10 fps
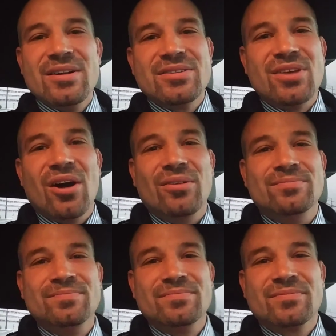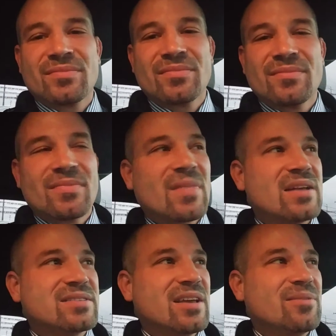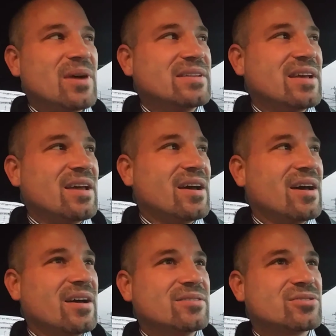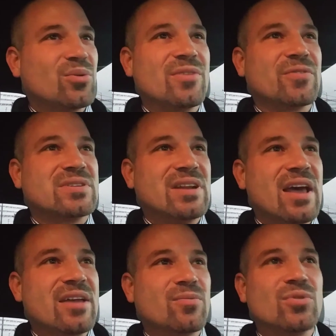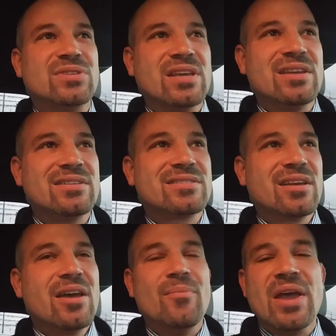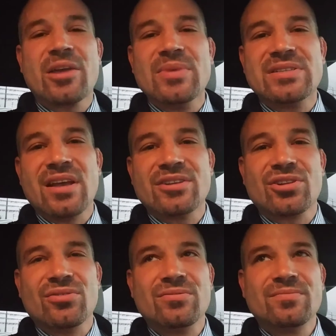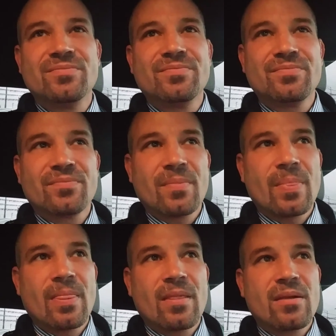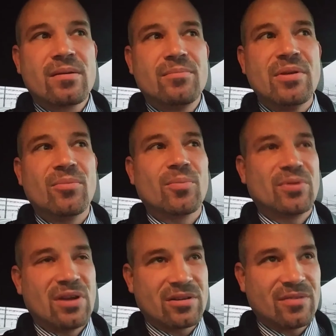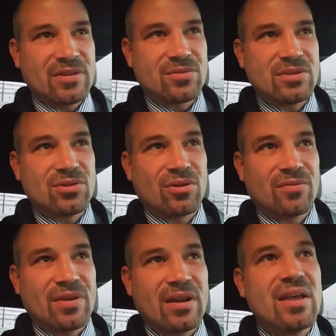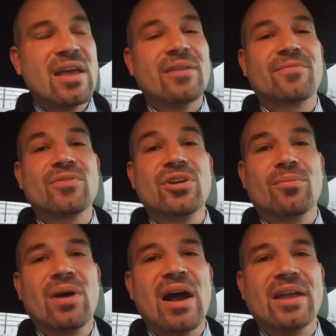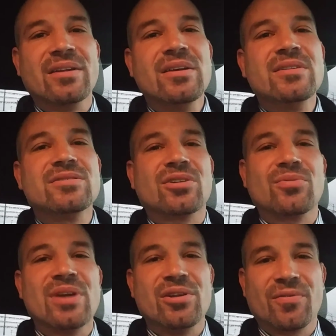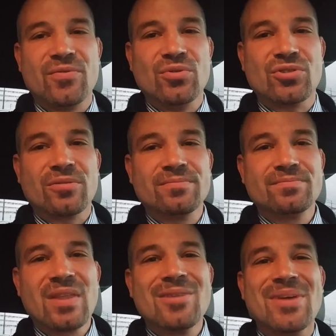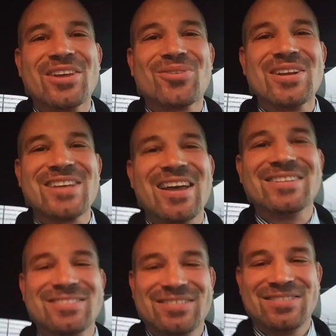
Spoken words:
So, that's the end of my day, story for today. Routines. Make them intentional. Be more productive as a result of it and free your mind to create your future. Make it a great day.